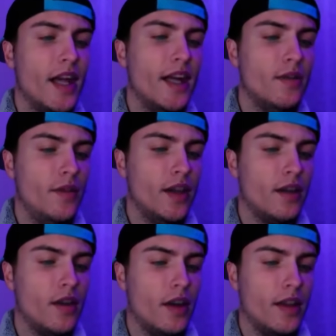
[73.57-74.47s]
and we
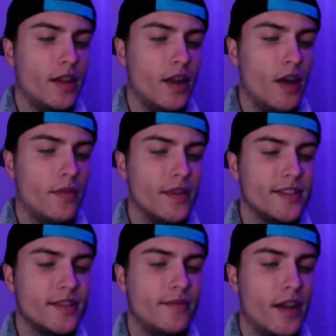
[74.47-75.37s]
are gonna
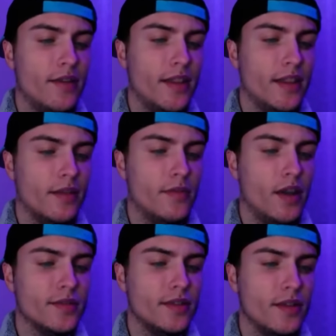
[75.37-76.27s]
open Safari
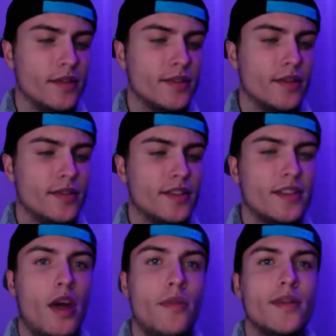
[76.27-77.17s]
browser. So
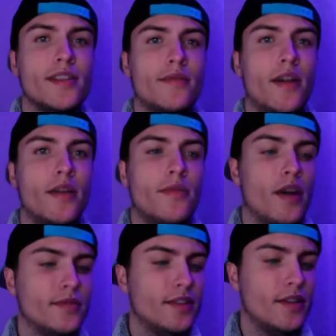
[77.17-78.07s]
just open Safari
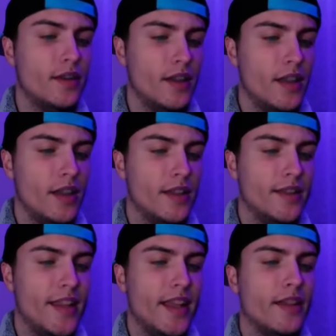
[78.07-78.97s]
browser,
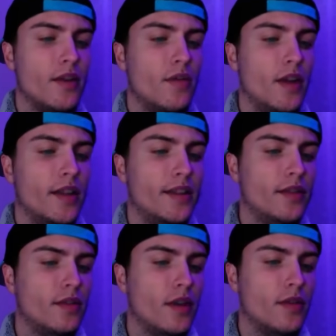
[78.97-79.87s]
then we'll
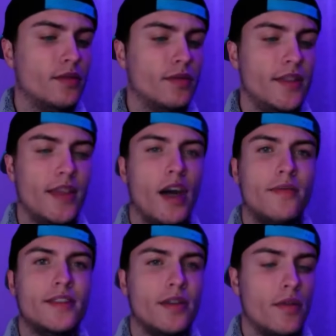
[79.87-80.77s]
need to go to the
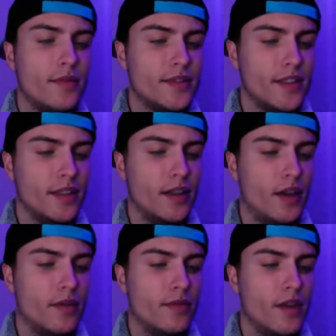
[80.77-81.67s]
official website
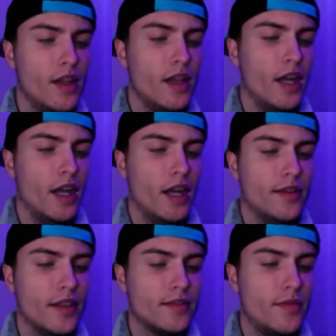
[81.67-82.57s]
of Uh,
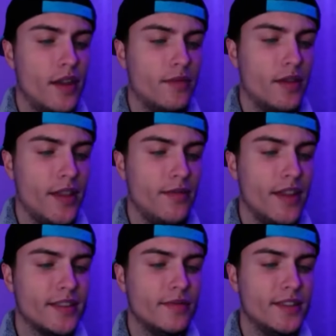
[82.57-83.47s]
Nulls Brawl for
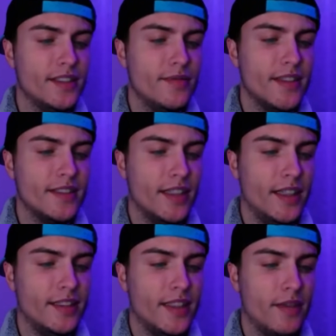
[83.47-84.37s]
iOS, which is
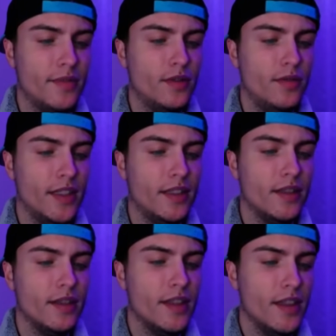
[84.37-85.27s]
basically tap tweak
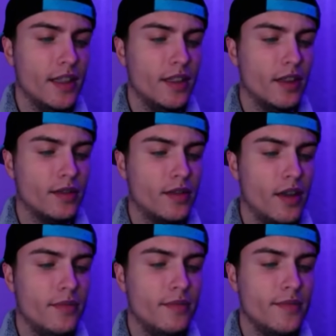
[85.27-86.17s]
dot
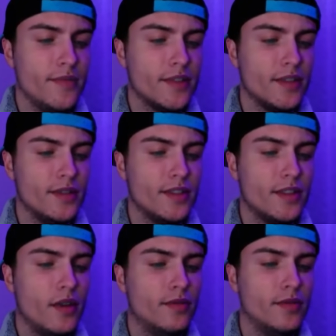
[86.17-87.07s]
com. So
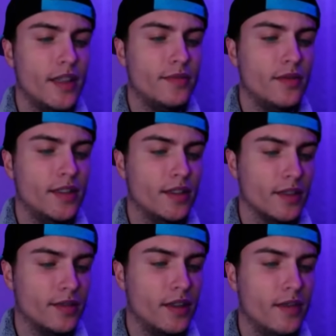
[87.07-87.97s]
just go to tap tweak
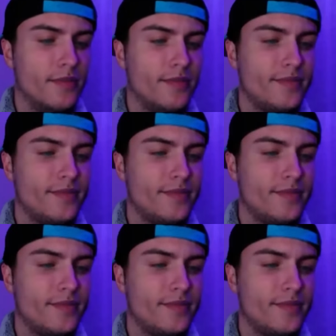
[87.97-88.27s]
dot com,